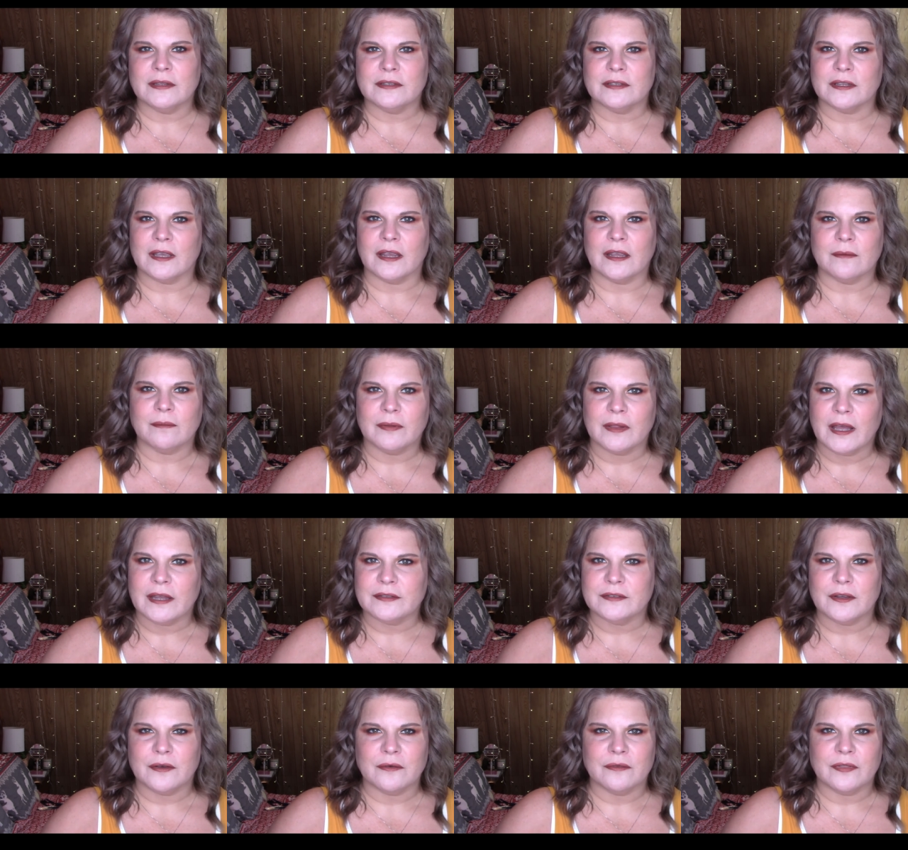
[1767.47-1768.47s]
It's like
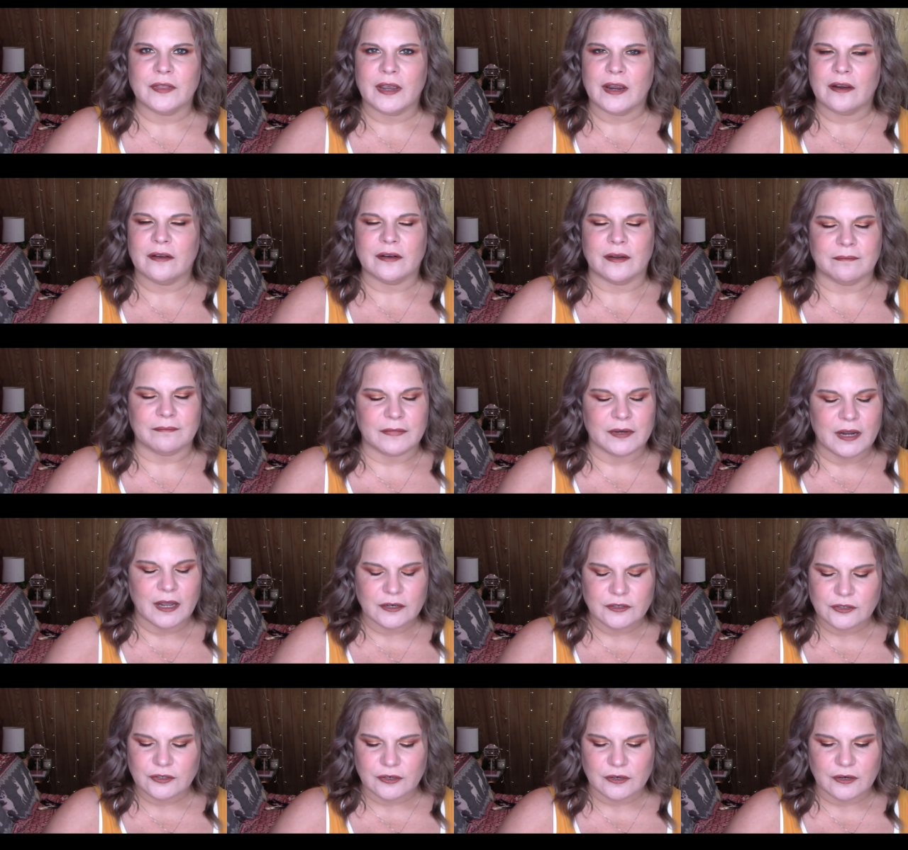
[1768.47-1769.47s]
plateaued there, and I'm
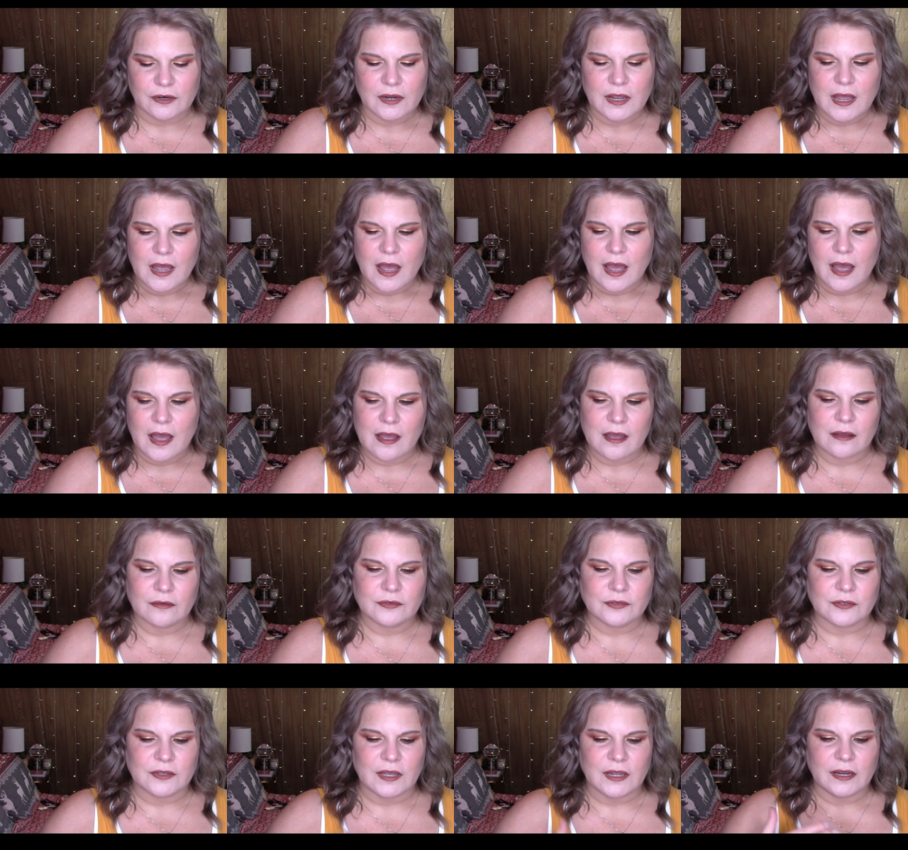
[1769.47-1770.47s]
not sure how
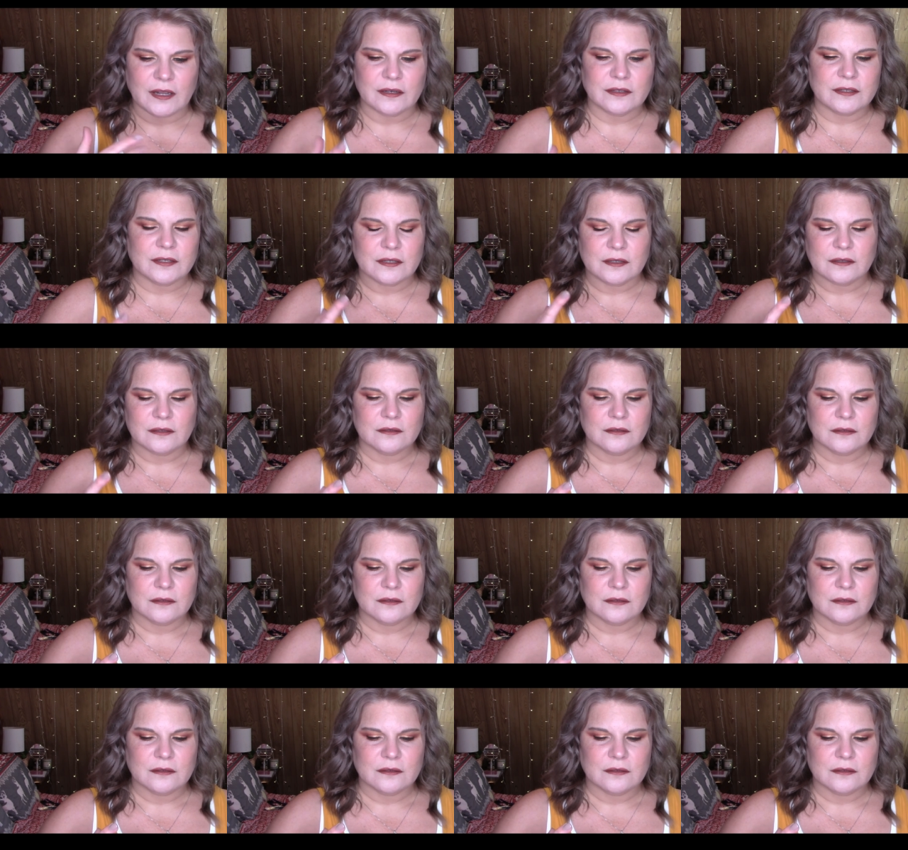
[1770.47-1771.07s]
to get it